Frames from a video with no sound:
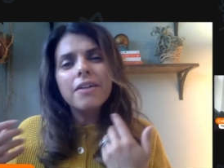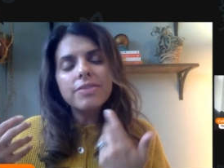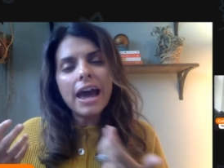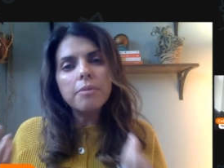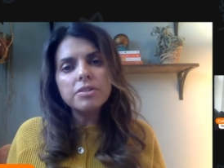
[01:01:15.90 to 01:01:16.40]

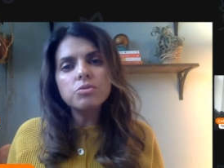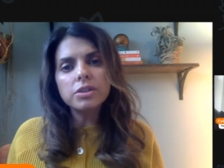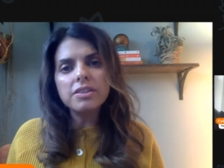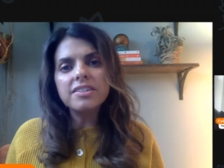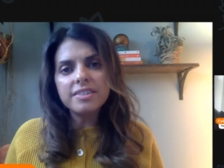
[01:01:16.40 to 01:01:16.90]
that was
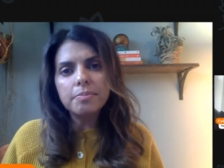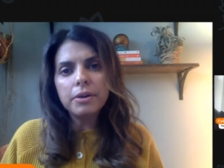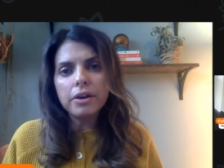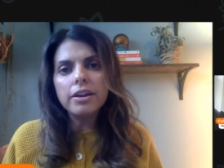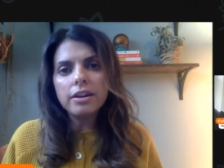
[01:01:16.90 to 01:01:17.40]
really the
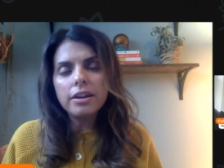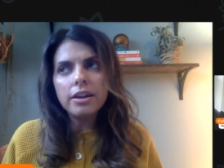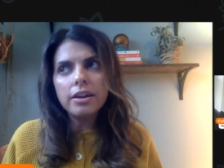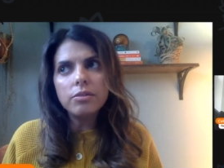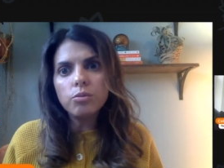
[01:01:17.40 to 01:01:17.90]
spirit
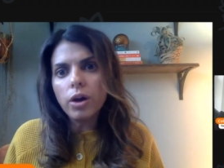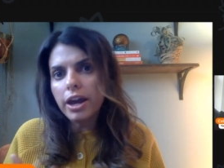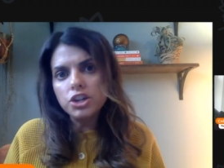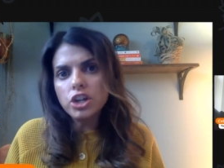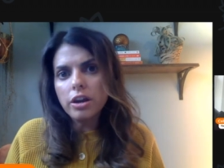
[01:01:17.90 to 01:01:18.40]
in what i
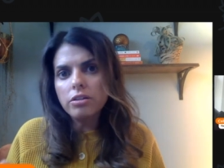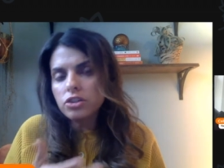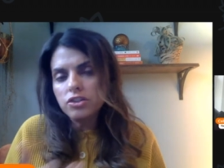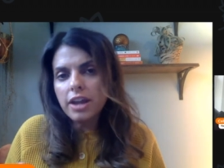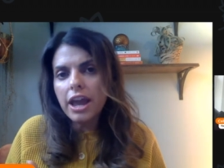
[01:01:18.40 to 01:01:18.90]
shared
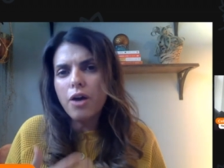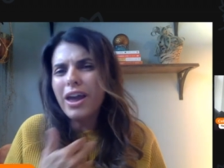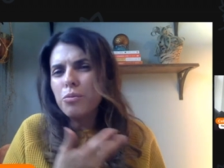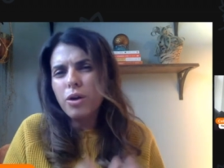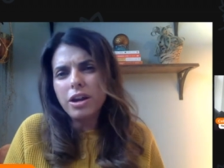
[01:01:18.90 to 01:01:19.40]
just now
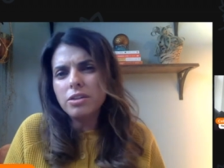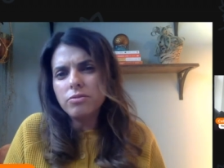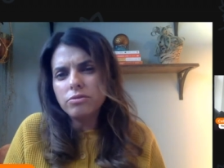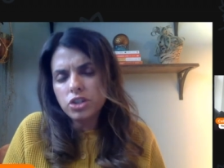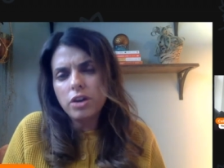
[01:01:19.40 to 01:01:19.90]
and what i
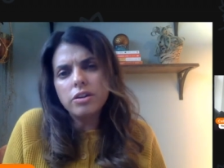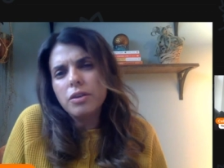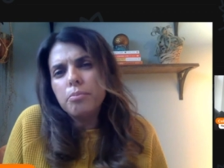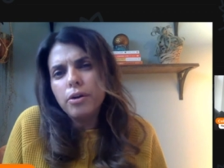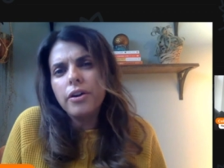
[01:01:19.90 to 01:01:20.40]
shared in the
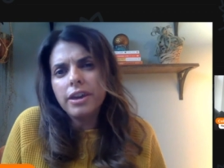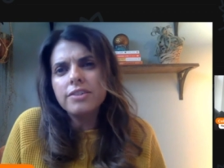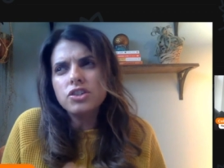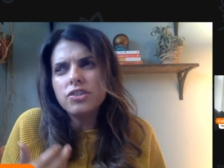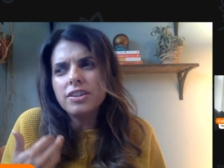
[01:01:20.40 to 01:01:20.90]
book is
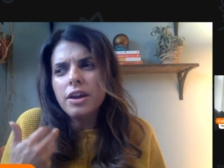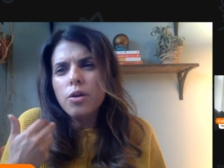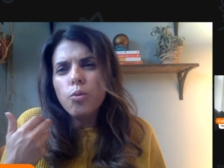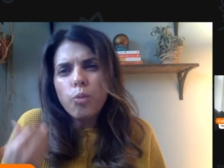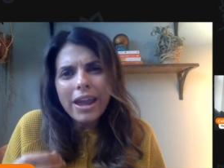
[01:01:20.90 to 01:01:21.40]
just
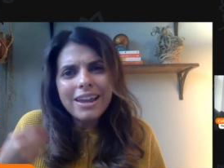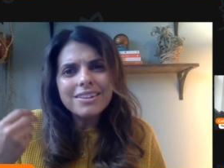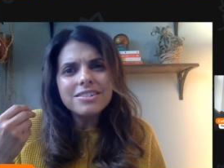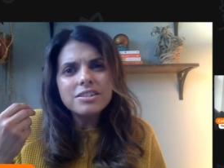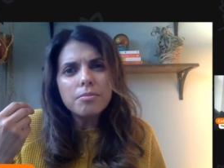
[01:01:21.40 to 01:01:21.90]

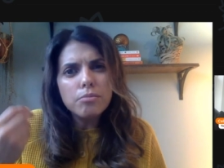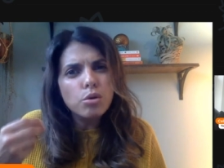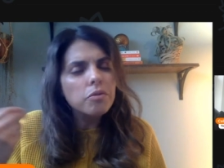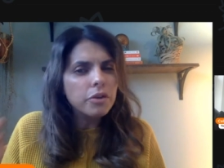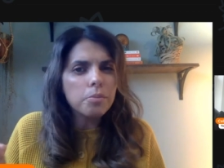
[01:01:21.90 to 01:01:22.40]
ways to
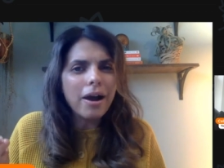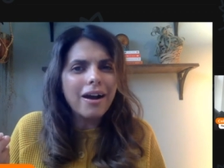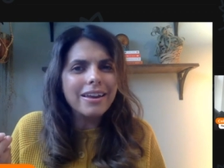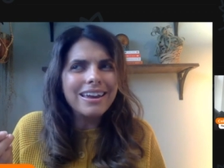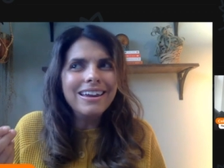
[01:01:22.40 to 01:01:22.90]
move your
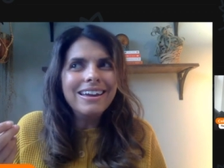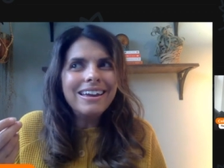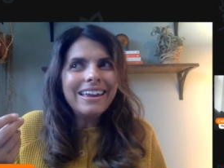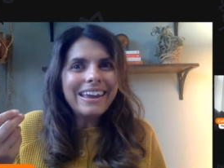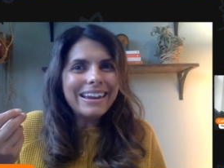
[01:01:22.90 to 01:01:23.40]
body
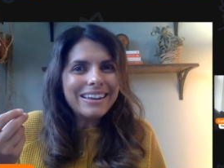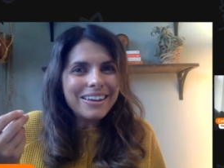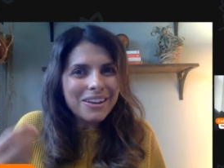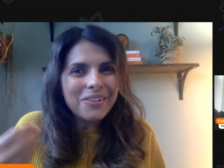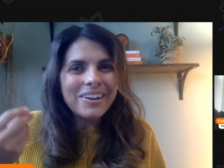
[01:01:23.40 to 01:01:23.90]
in
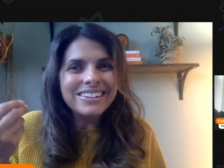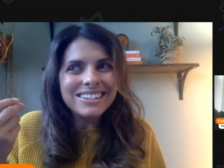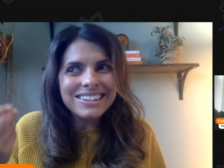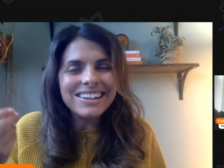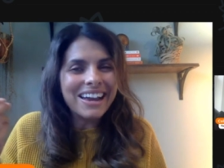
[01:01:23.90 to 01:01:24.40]
curious
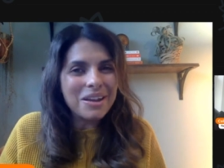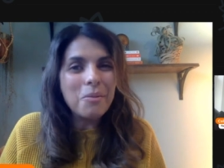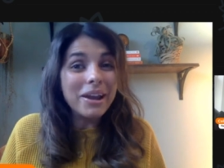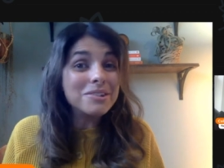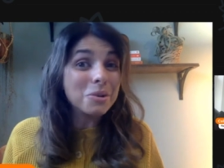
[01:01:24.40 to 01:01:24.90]
exciting
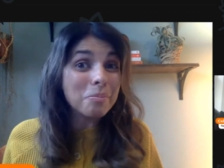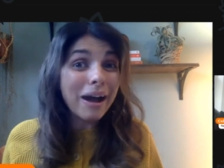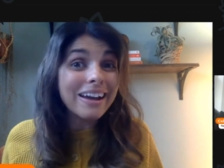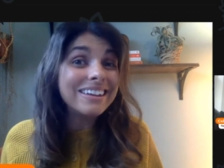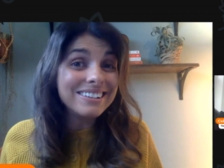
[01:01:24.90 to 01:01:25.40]
ways your
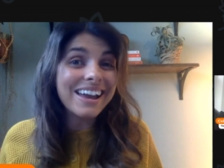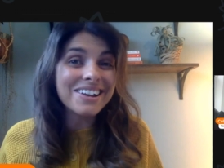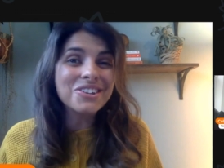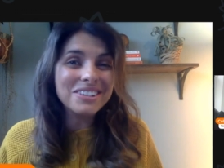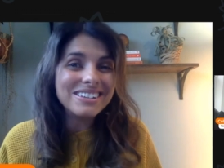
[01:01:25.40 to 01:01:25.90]
body is
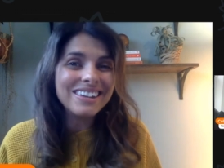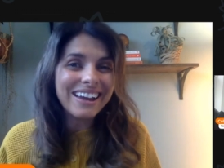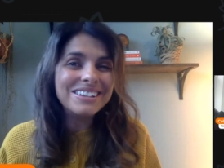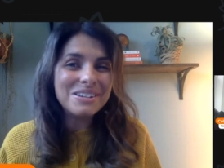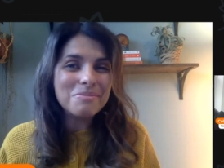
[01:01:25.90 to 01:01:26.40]
actually
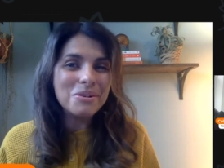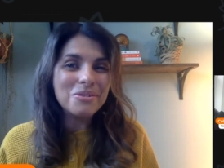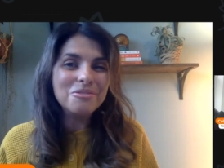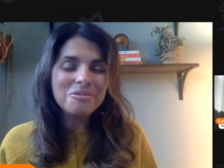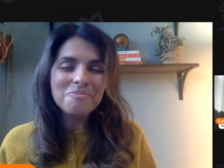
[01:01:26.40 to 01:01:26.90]
designed to move